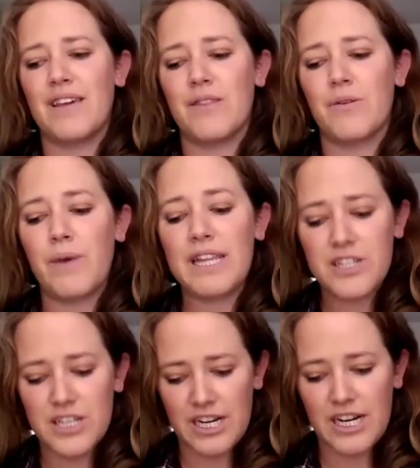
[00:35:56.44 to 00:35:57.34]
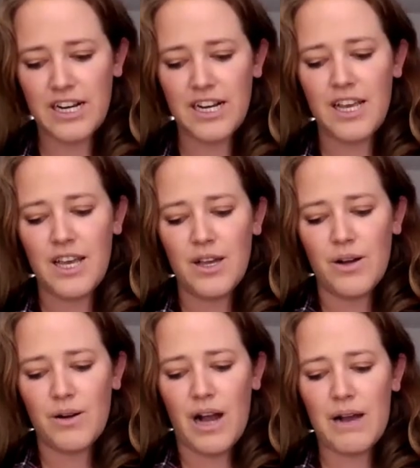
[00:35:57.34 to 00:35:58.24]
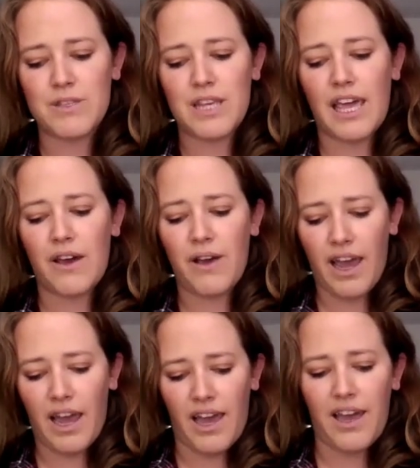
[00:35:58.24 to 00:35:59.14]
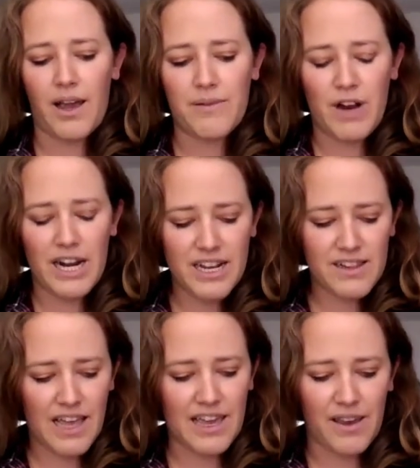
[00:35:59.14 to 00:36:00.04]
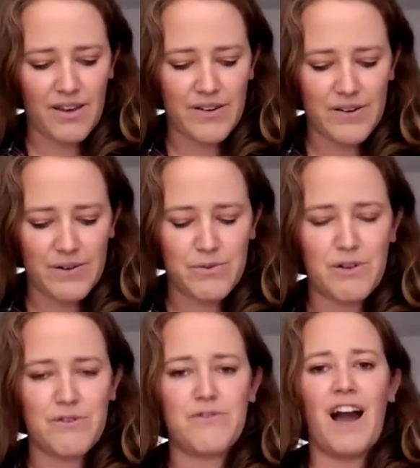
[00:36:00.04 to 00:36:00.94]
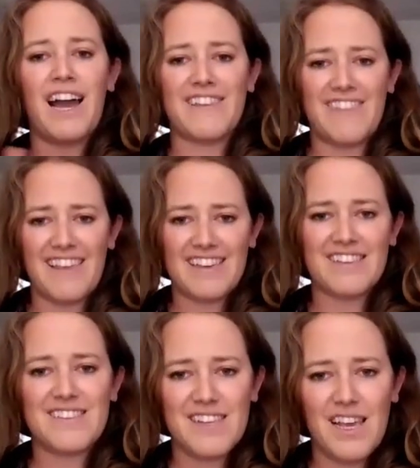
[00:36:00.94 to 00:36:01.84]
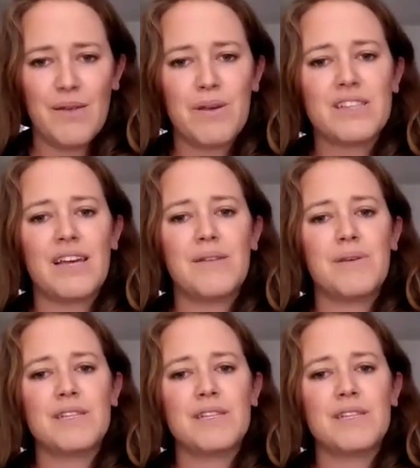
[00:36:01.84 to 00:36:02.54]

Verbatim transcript: in the winter, I was like, okay, I'm ready to like refine this, because yes. I had